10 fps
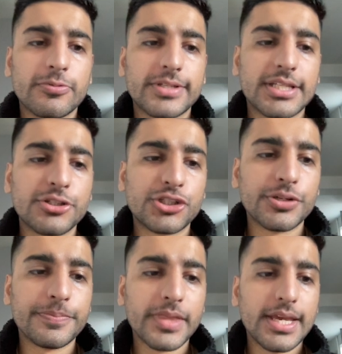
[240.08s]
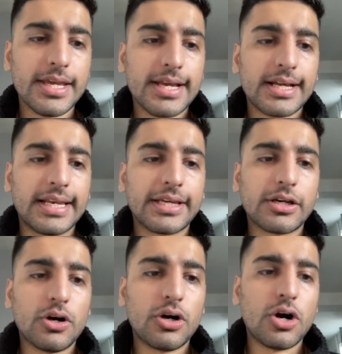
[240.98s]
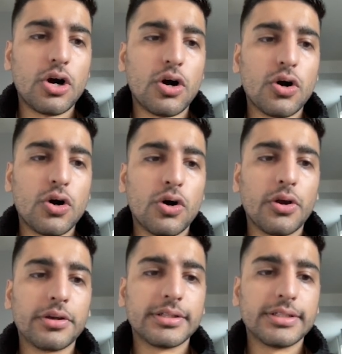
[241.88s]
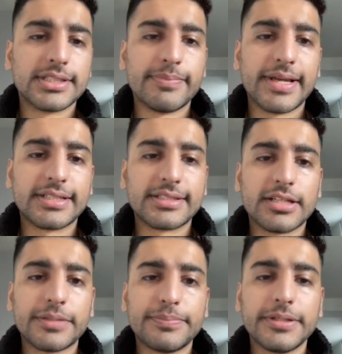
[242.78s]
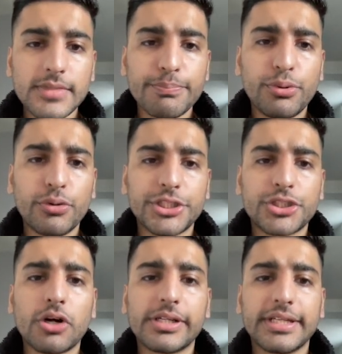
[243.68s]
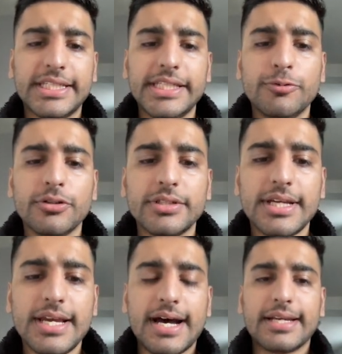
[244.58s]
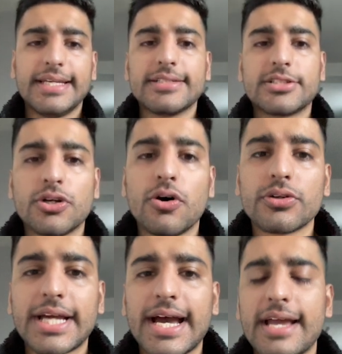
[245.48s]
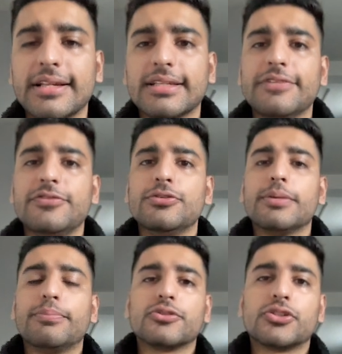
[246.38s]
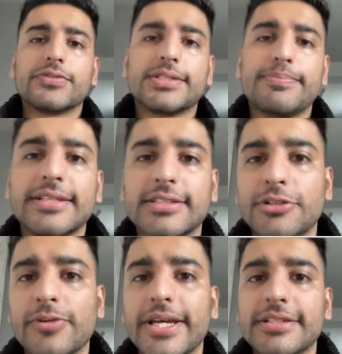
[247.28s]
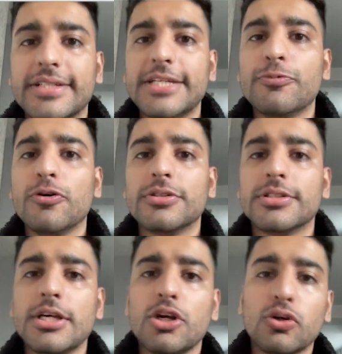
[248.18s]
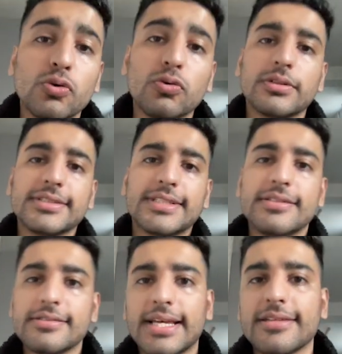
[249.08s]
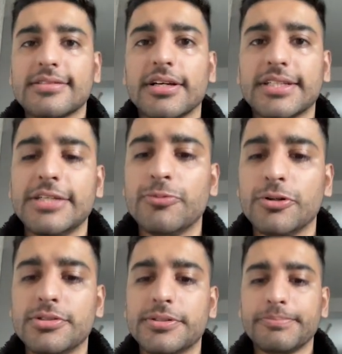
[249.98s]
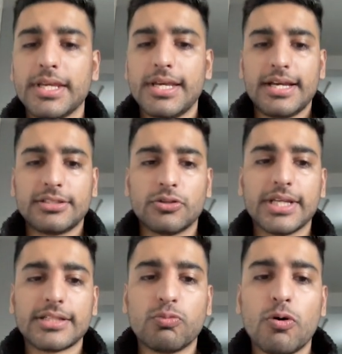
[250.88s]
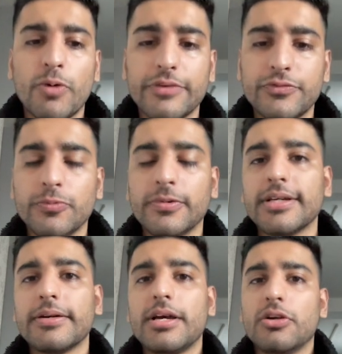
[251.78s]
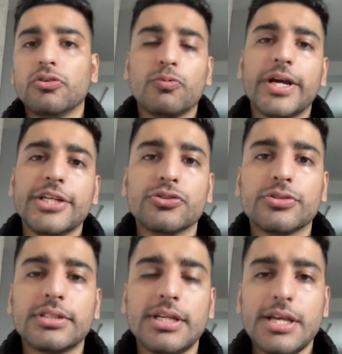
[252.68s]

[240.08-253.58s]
extension, click on Semantic Sniper, put in your target keyword and hit start, and it'll give you a bunch of semantically related keywords Google considers LSI keywords. So that's one way of doing it. Another way, just